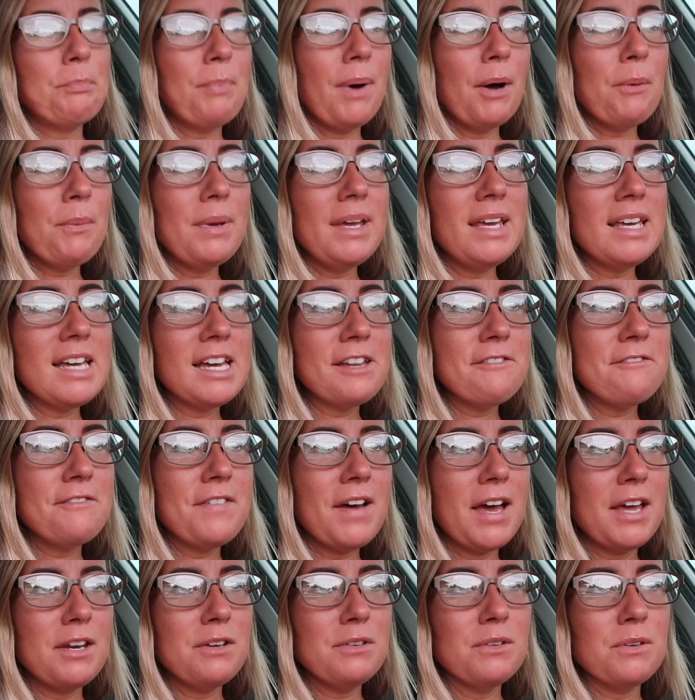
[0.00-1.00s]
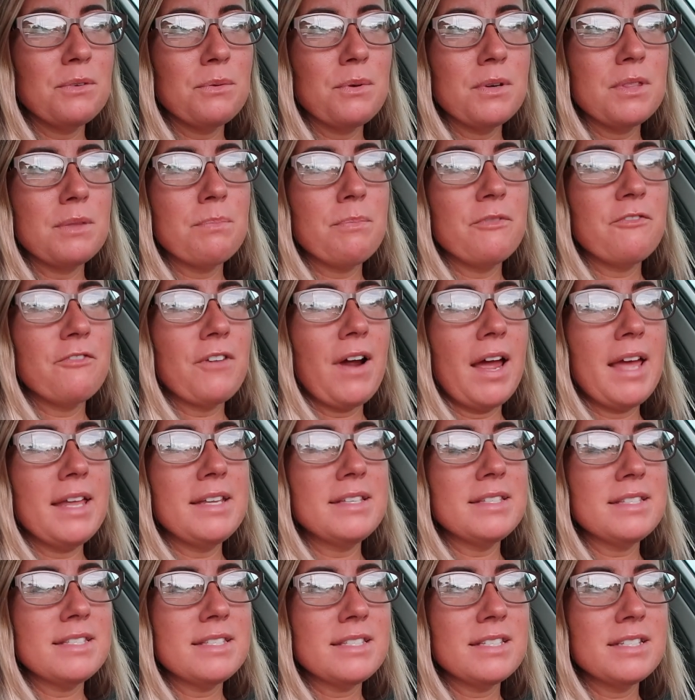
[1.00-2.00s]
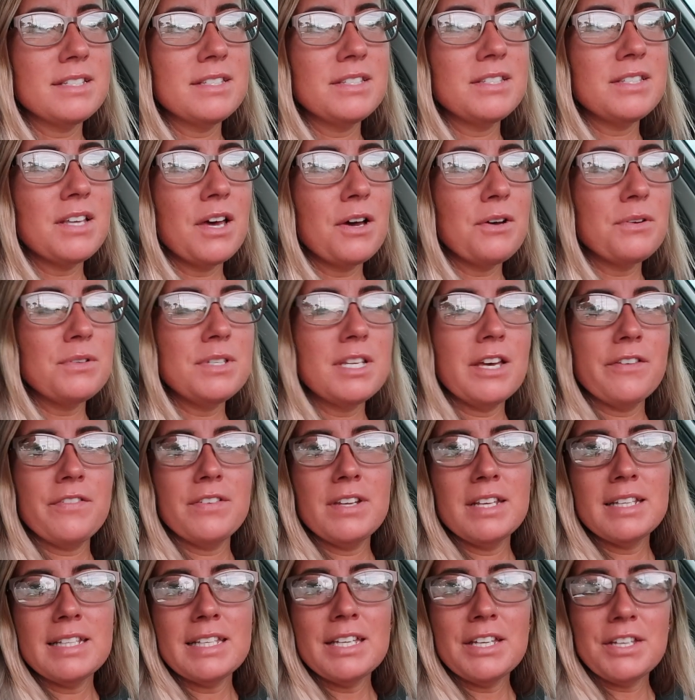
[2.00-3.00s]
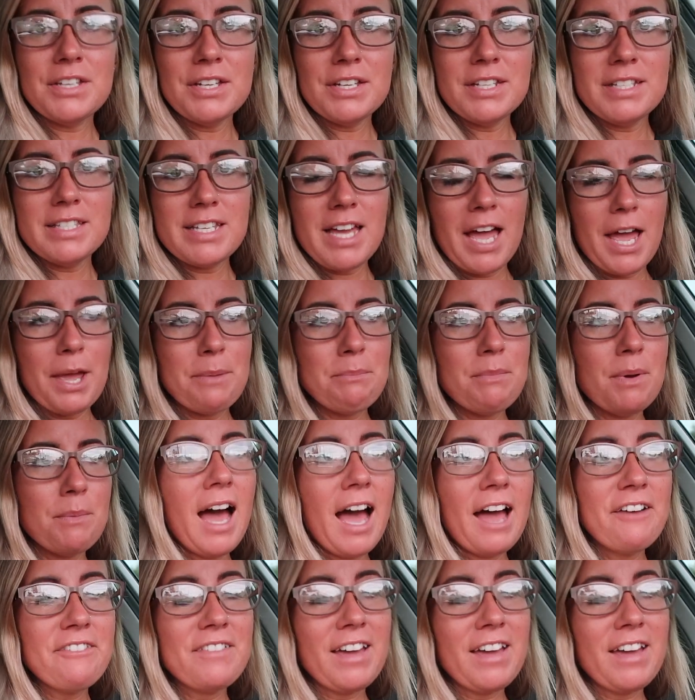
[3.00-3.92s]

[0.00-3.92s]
But we had fun with friends, so definitely a good time.